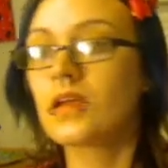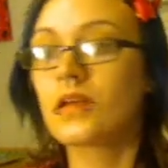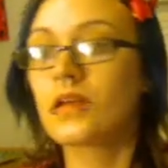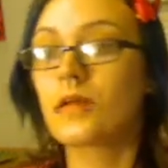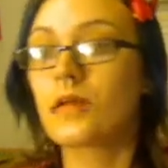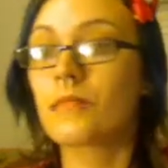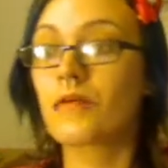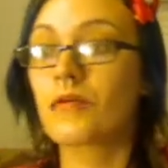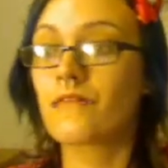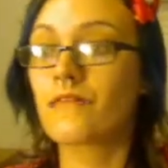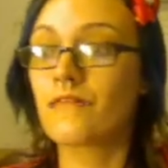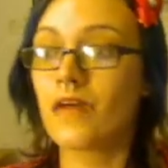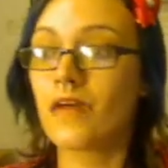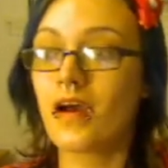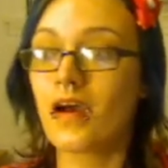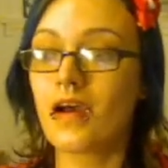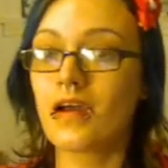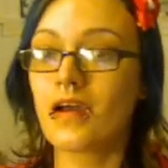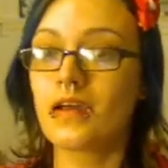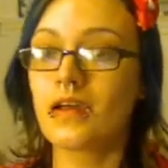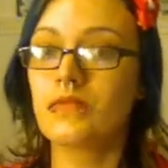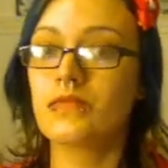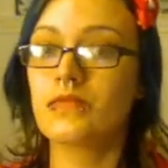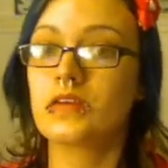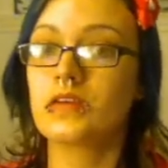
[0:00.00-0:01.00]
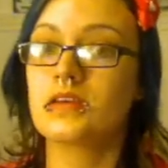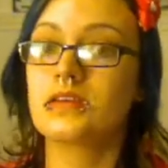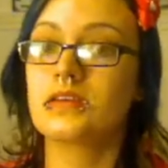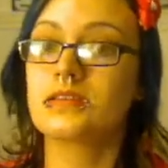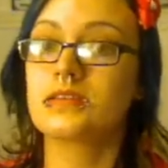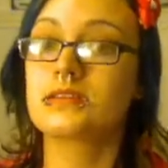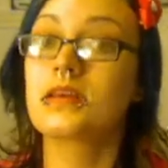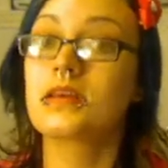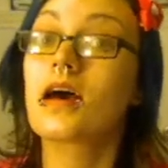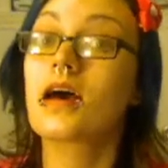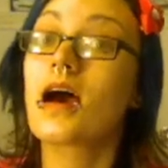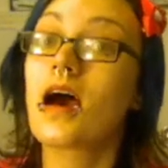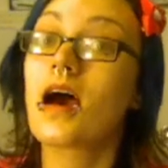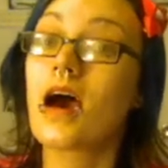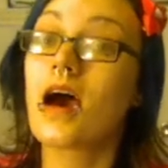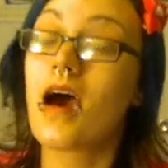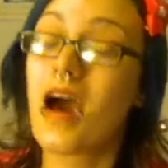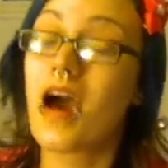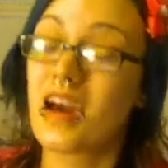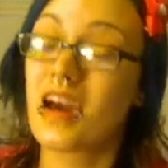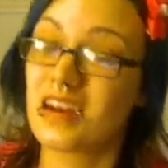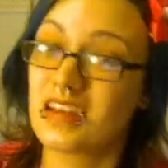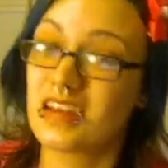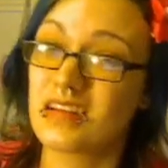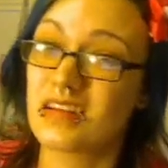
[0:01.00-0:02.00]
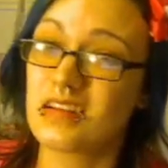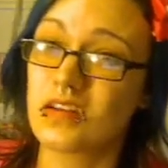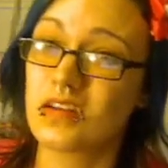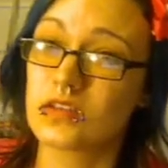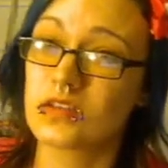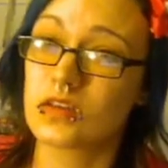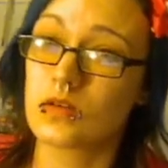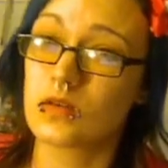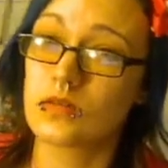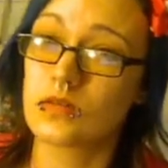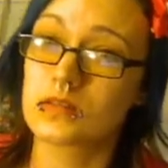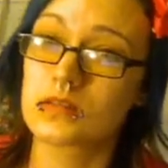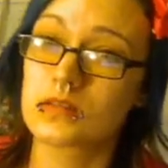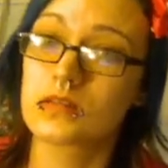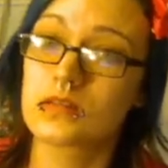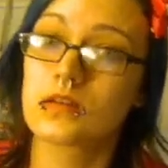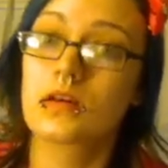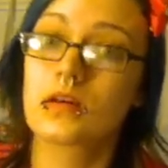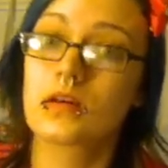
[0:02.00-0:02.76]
Number 5 is I need an adult.